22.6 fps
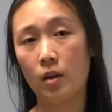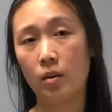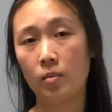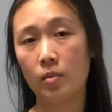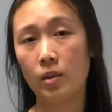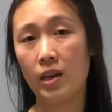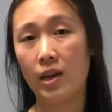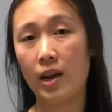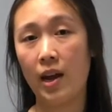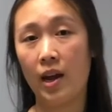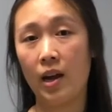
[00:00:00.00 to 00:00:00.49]

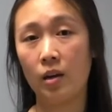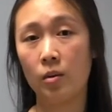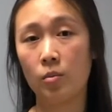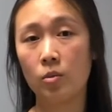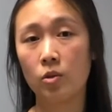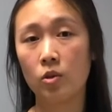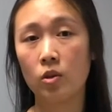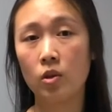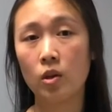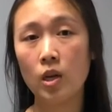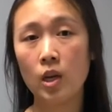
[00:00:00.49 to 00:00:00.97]

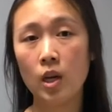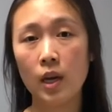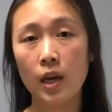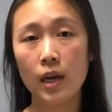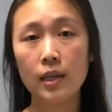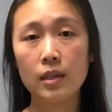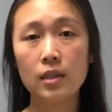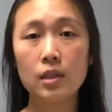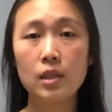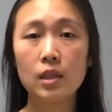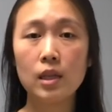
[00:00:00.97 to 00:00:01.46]
animal
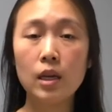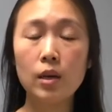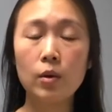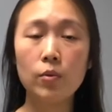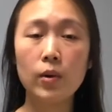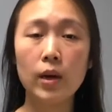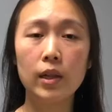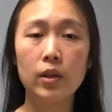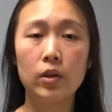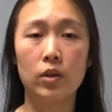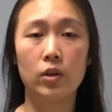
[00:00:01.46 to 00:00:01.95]
and see
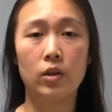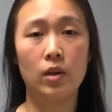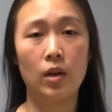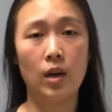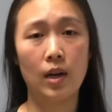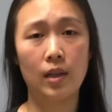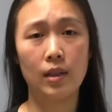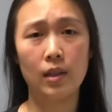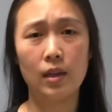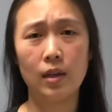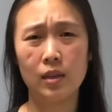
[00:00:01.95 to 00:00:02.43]
whether or
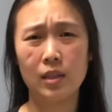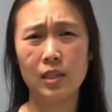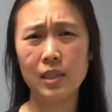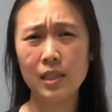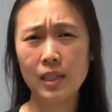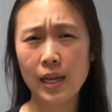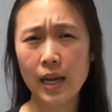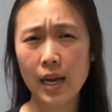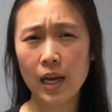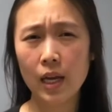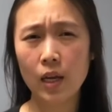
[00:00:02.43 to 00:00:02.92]
not they're
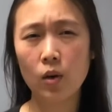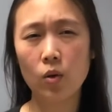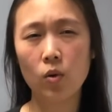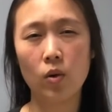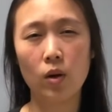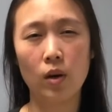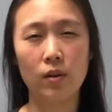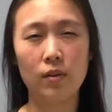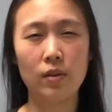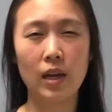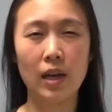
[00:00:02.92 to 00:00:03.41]
sick
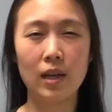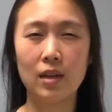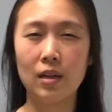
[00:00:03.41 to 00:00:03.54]
or